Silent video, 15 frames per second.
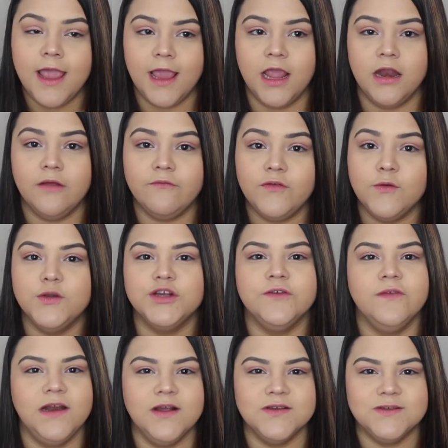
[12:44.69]
in future
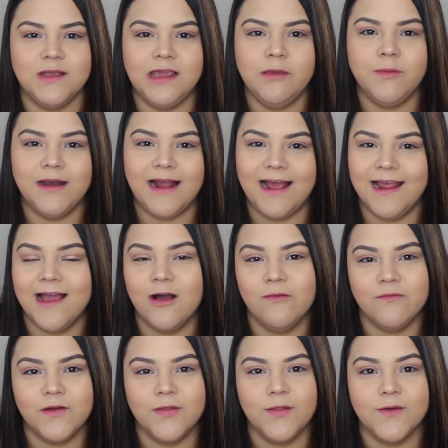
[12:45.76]
videos, so keep an eye out
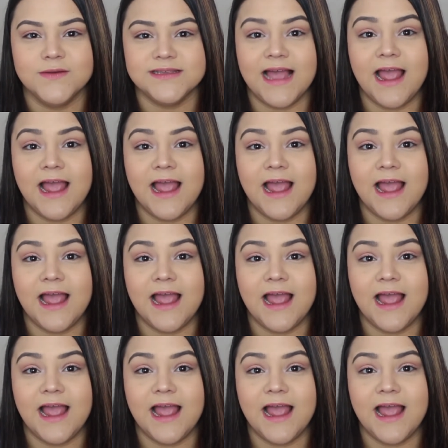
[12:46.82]
for those.